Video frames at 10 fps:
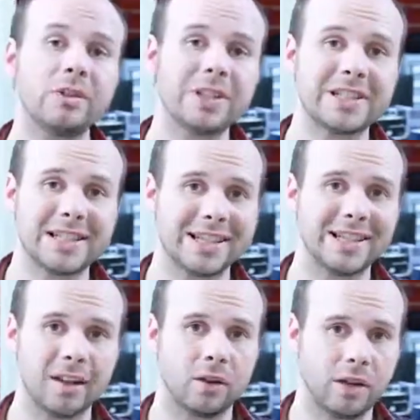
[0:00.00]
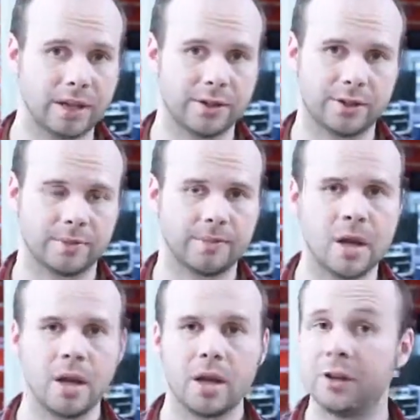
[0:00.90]
if it's in the list.
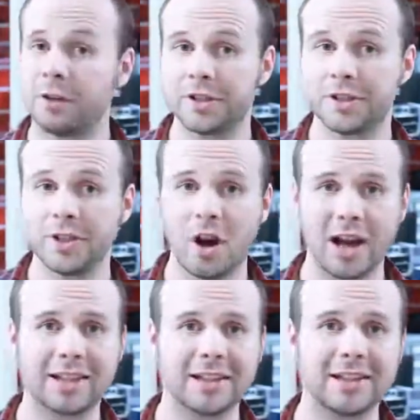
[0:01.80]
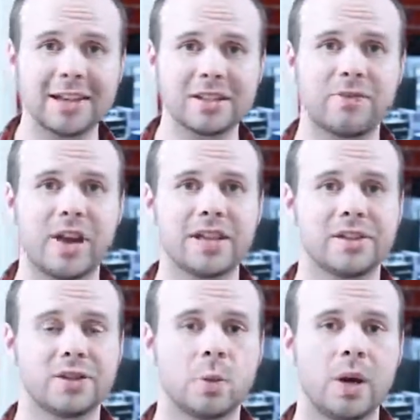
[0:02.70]
If it's not, the next
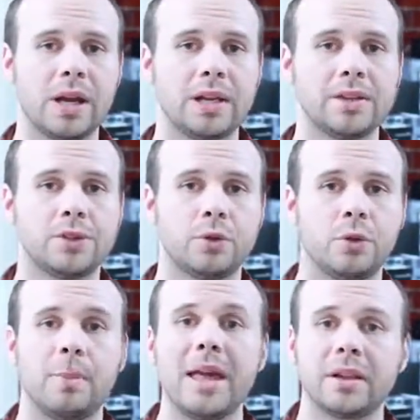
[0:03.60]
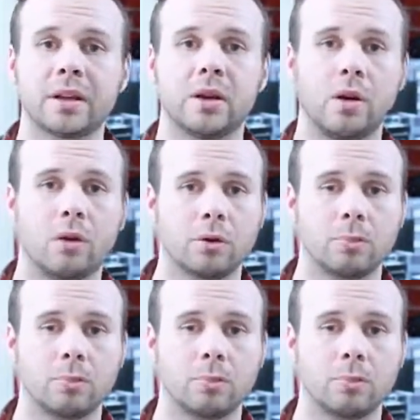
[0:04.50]
fastest way is through a method called